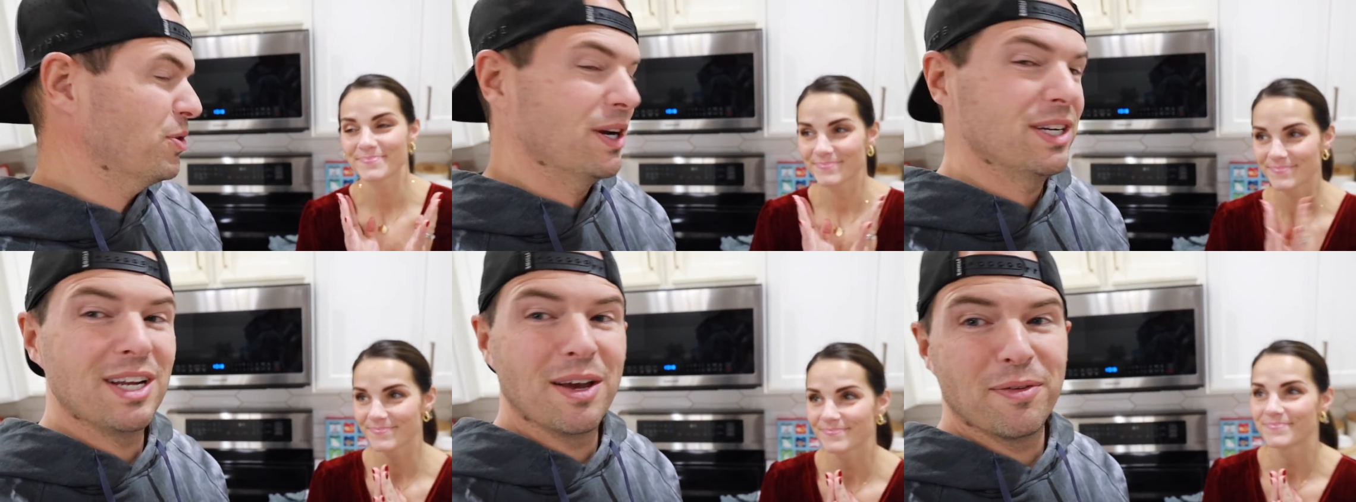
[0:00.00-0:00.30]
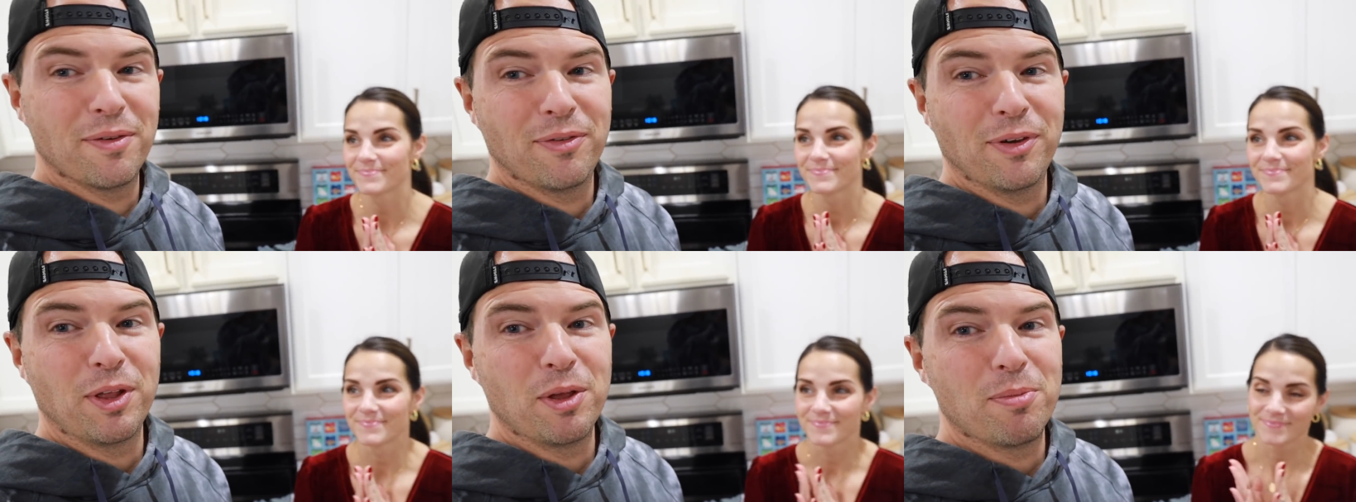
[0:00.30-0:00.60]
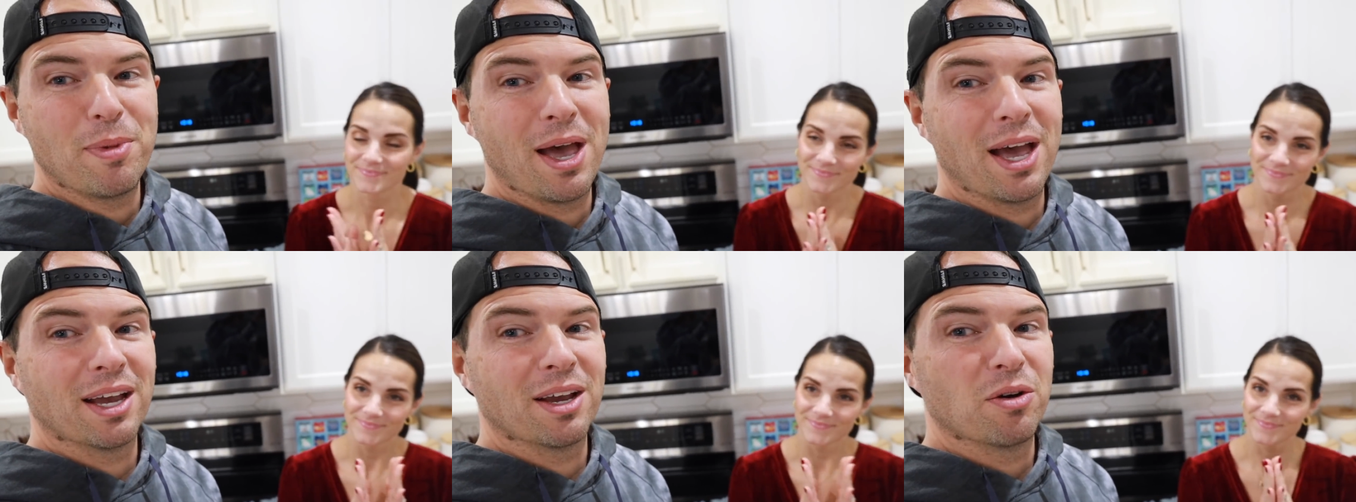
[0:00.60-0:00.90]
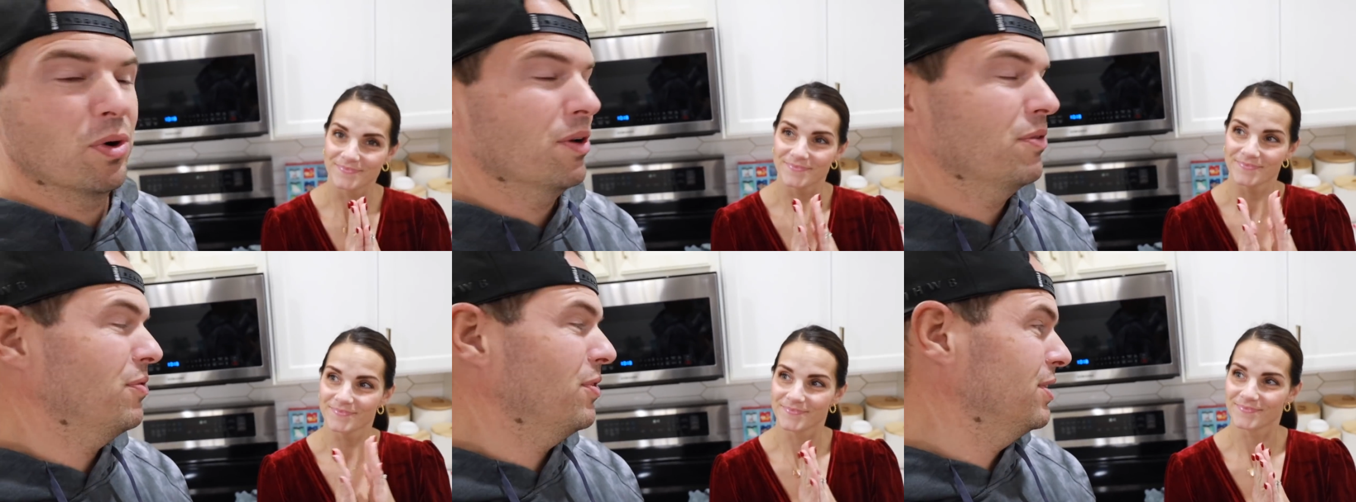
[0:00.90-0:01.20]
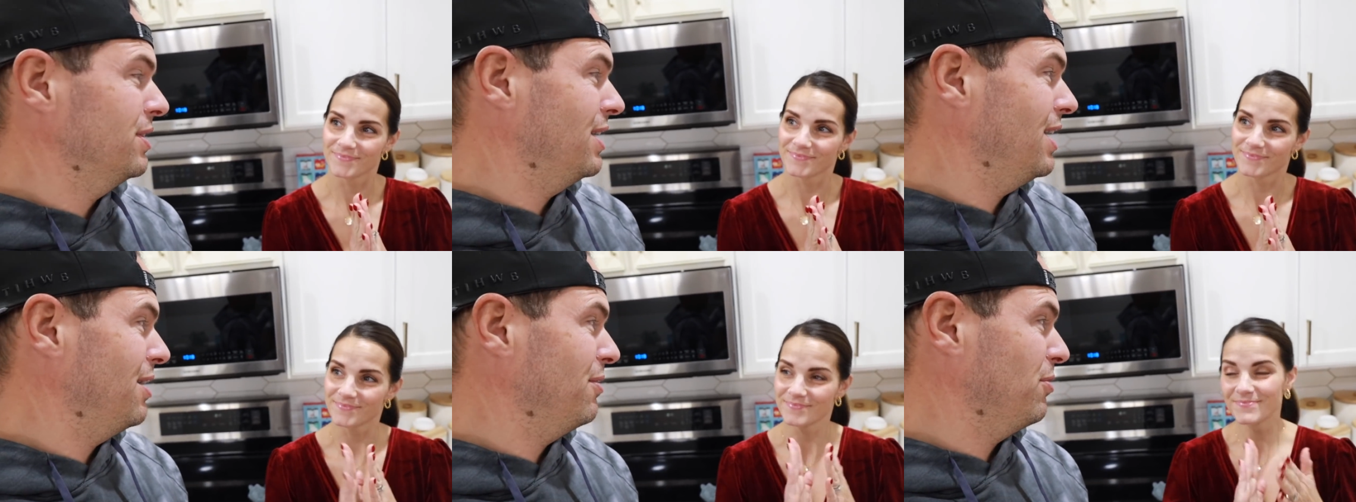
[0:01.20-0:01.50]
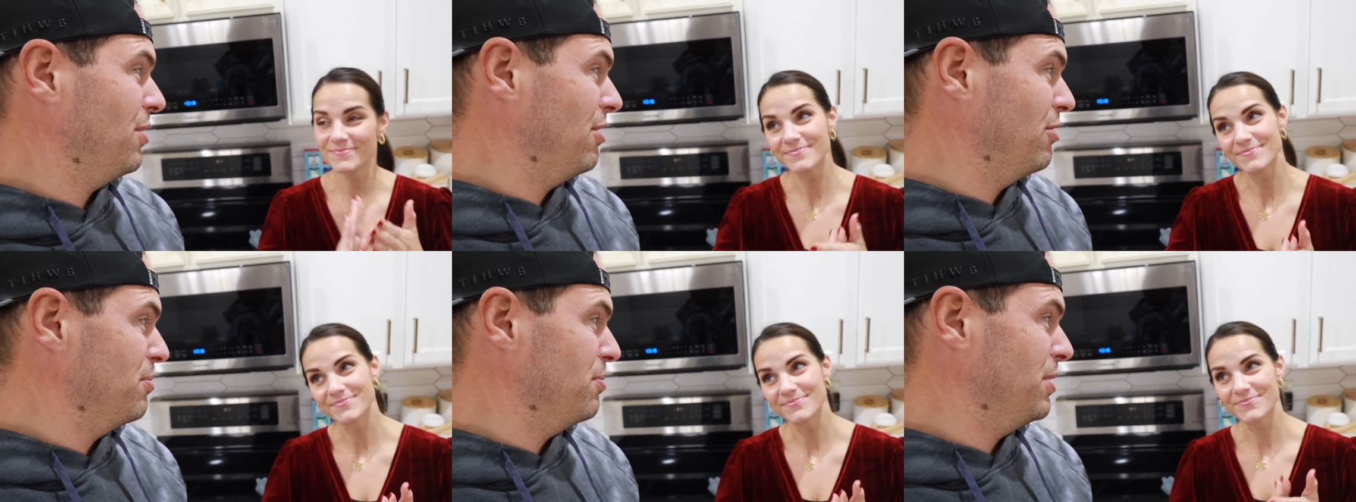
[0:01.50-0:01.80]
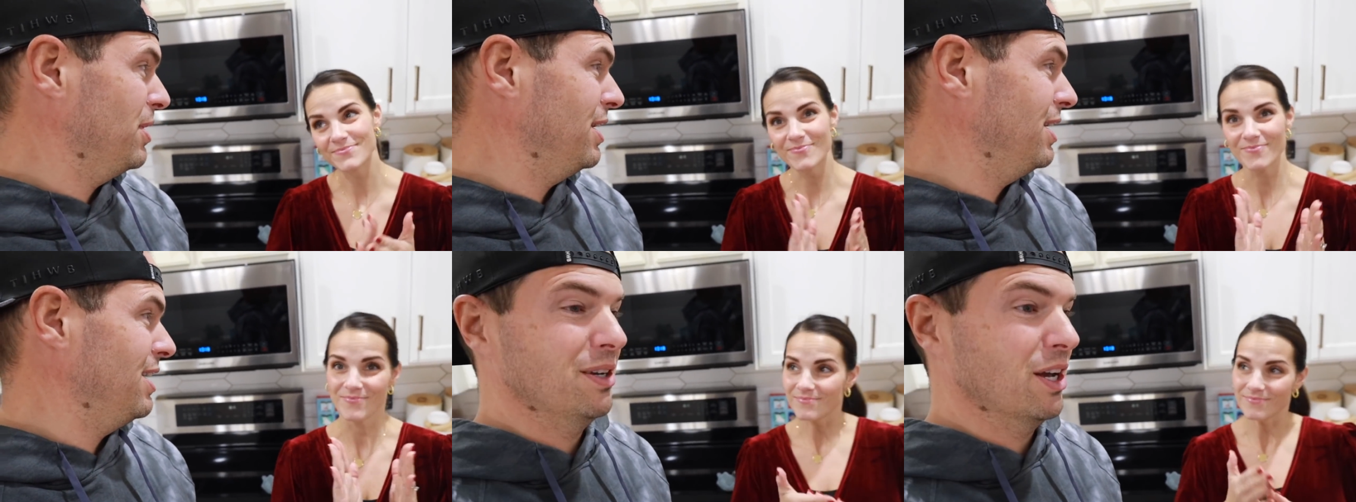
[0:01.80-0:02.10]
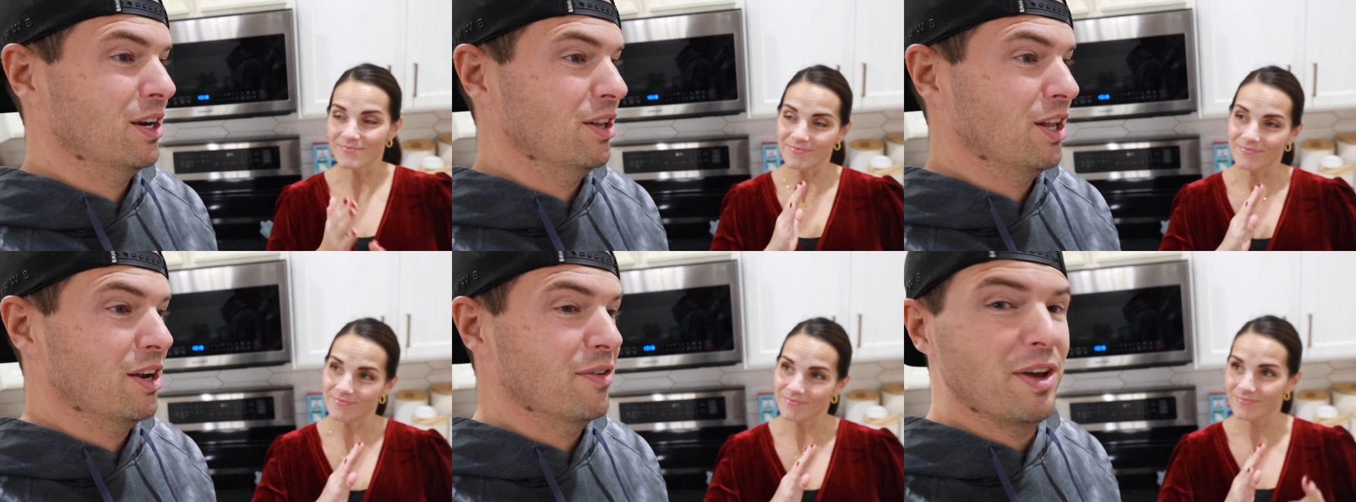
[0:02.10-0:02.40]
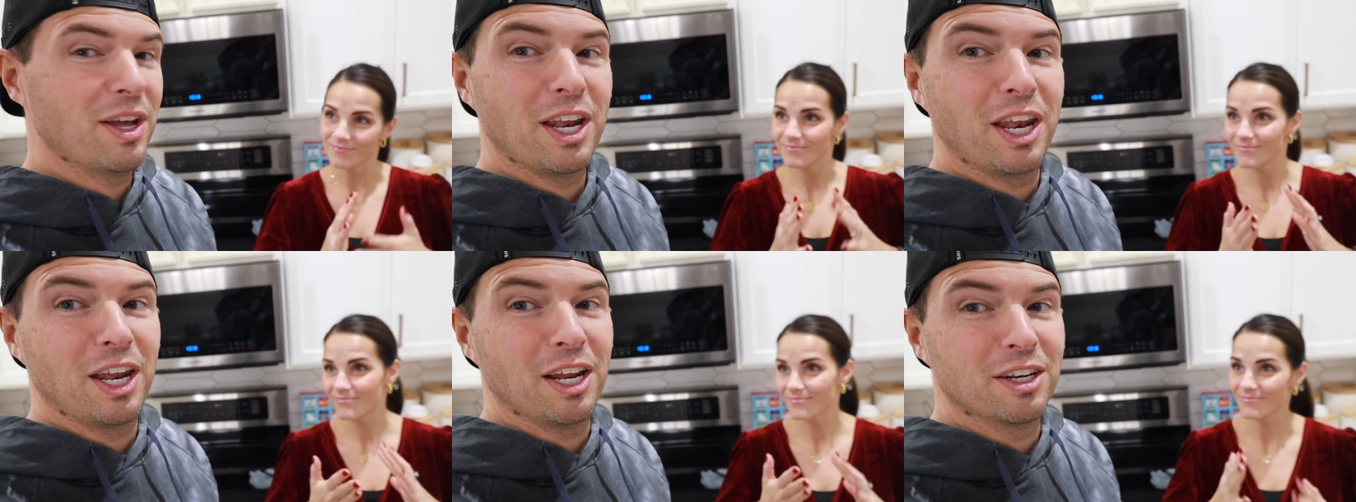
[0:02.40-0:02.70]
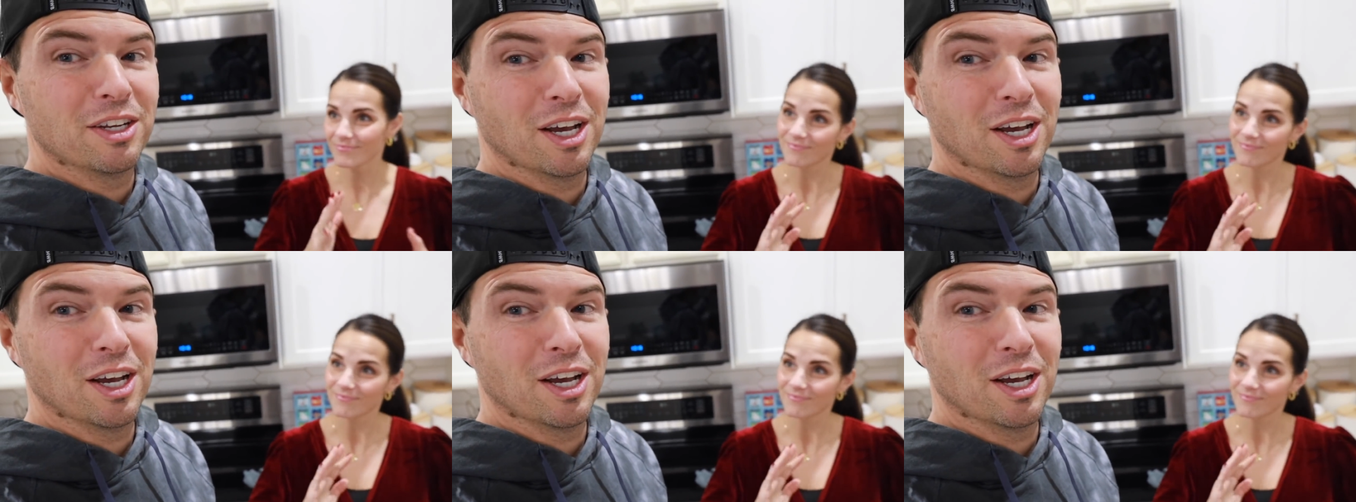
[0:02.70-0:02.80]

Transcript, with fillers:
Speaker 1: great to have the family back. What a fun day for everybody. Got a lot of editing